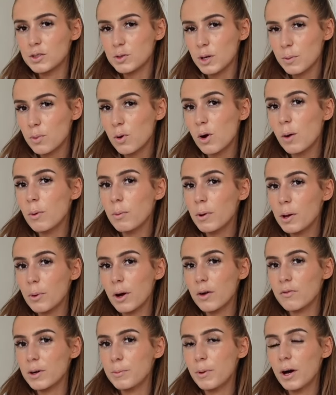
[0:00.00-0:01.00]
So I probably
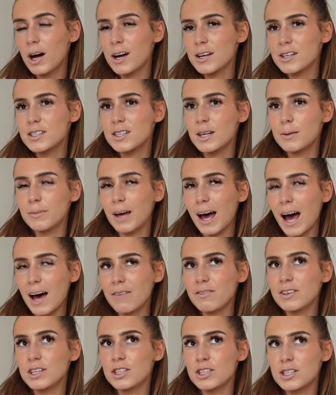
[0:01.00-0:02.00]
won't repurchase them,
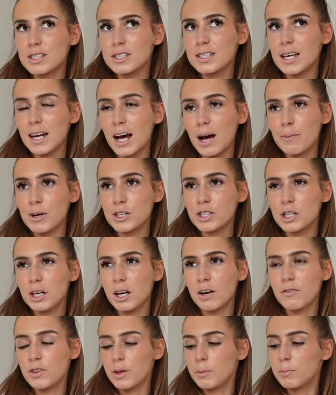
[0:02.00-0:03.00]
having just said how much I
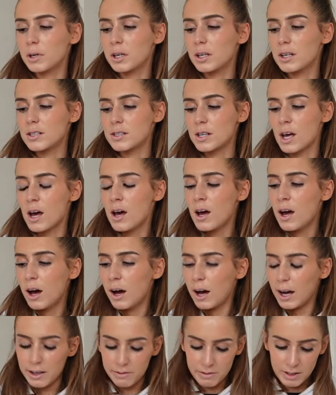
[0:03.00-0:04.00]
love them, because
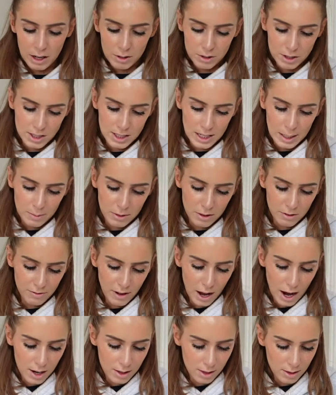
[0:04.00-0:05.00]
I have now just deeped the
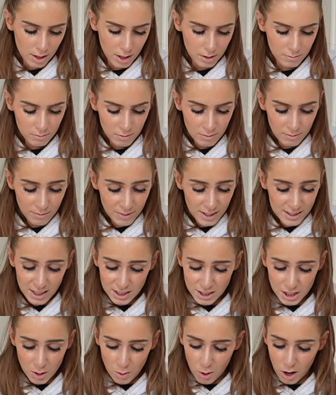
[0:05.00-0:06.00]
fact that there's
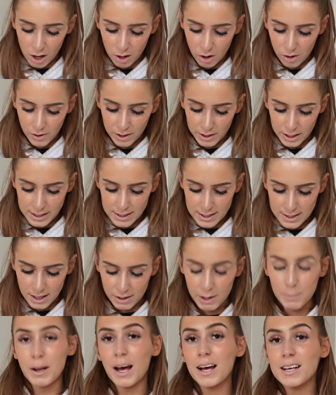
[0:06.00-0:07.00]
actually quite a lot of
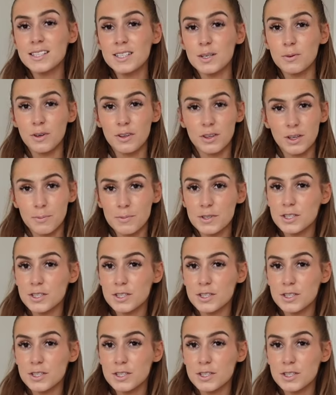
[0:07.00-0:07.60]
unnecessary plastic with them.